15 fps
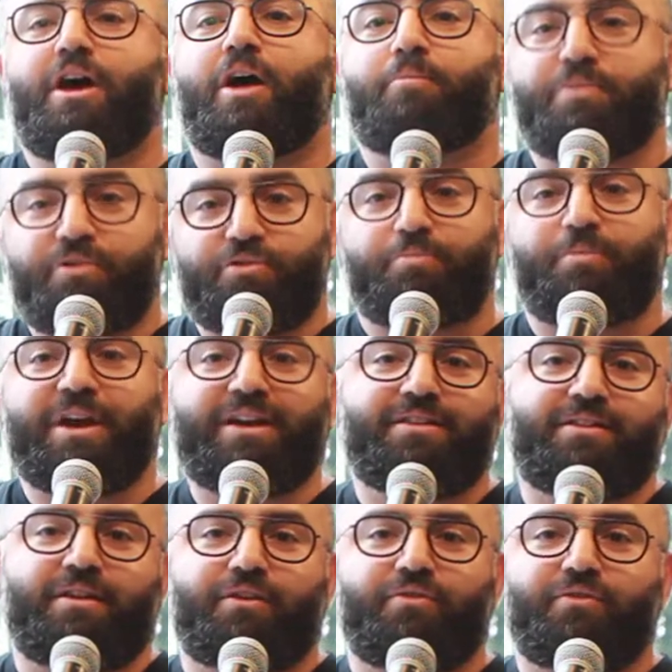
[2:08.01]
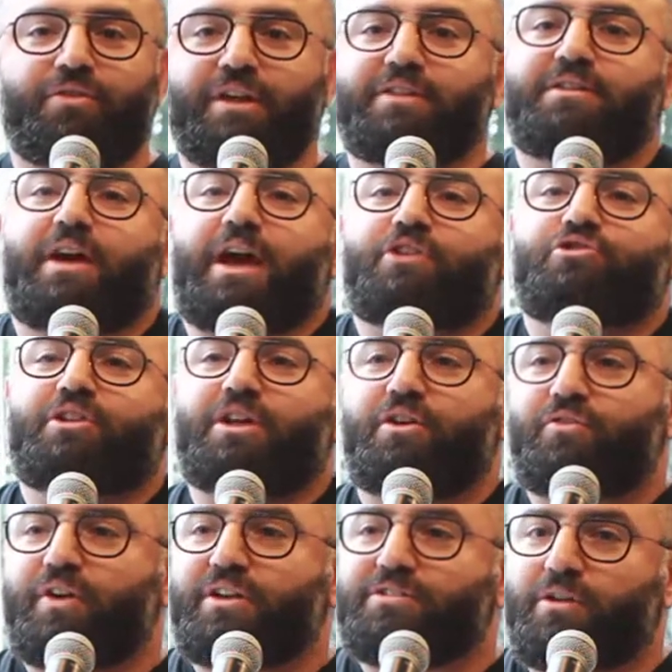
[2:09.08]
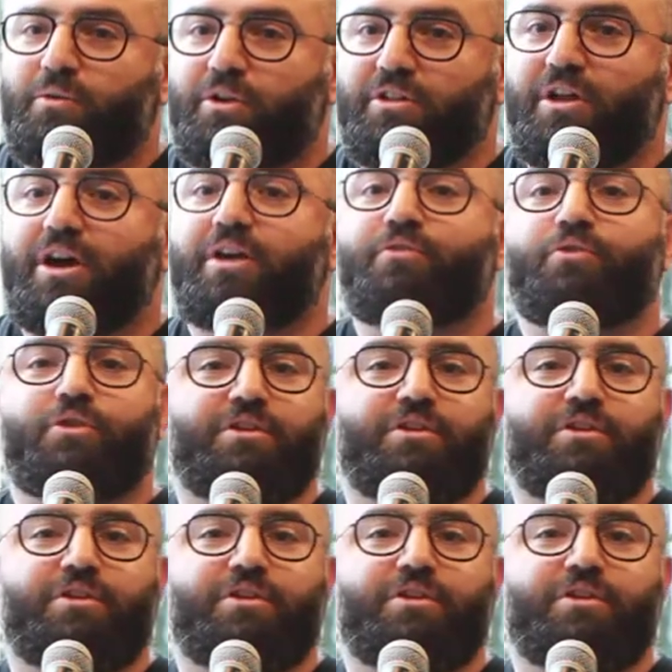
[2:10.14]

a perspective that actually affects our life,